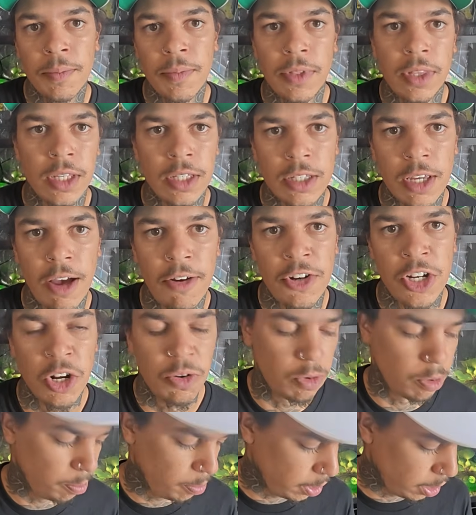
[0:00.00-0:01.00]
The soft shell
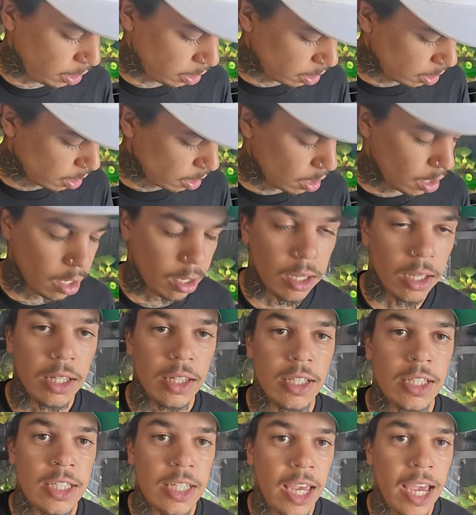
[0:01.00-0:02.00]
will be in
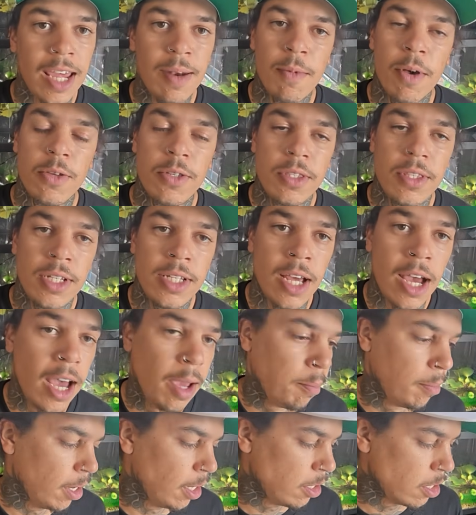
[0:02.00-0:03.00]
the sand most of the
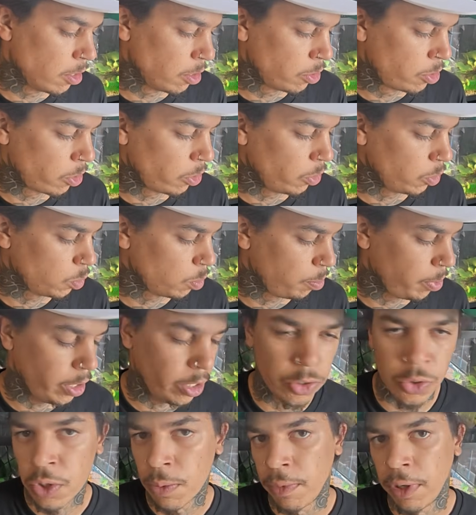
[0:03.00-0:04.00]
time, and other turtles will be
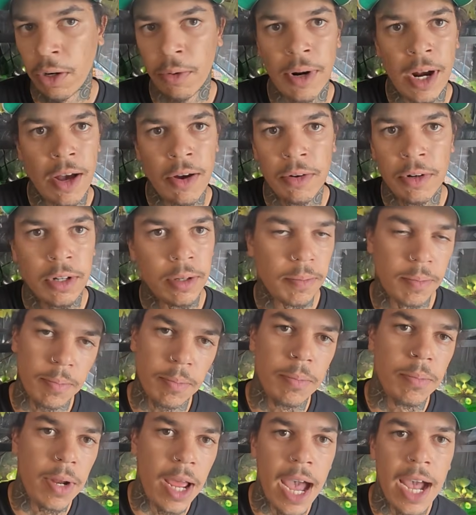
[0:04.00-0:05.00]
swimming around
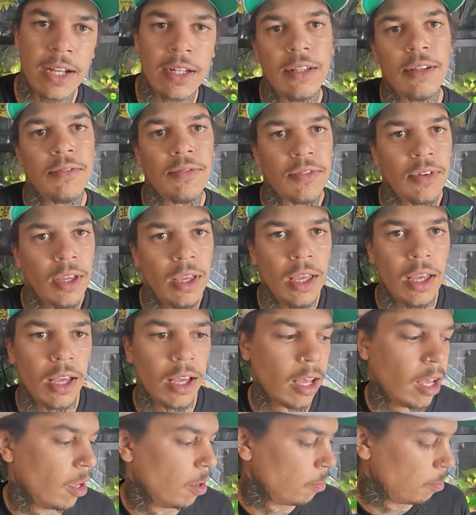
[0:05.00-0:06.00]
active.
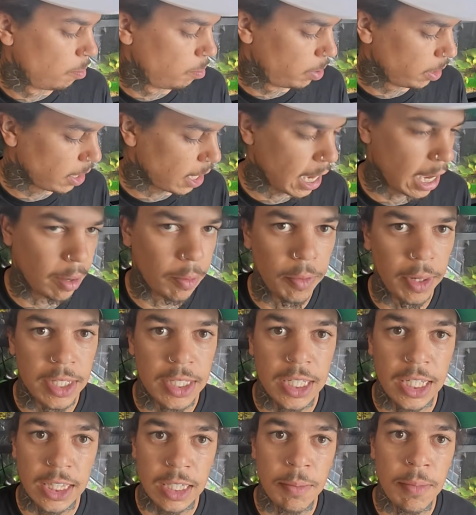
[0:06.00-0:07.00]
But yeah, let's
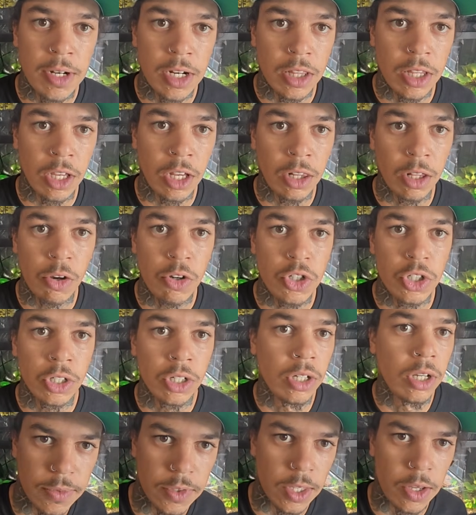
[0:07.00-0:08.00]
get them into the enclosure
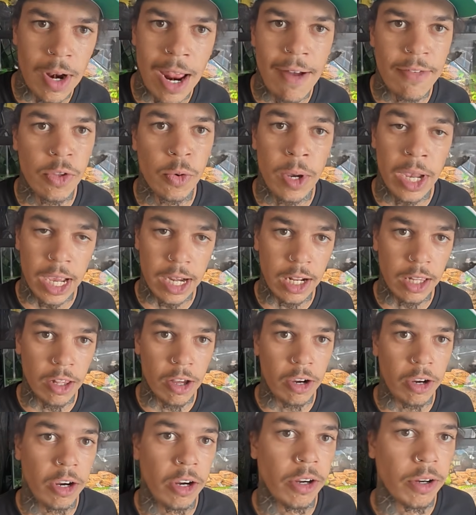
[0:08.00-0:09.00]
so they don't have to wait any
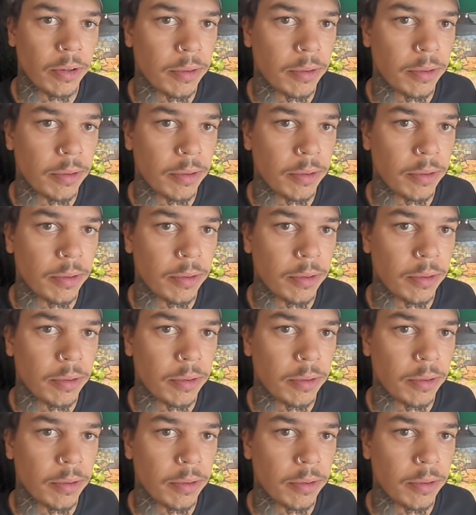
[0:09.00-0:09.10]
longer.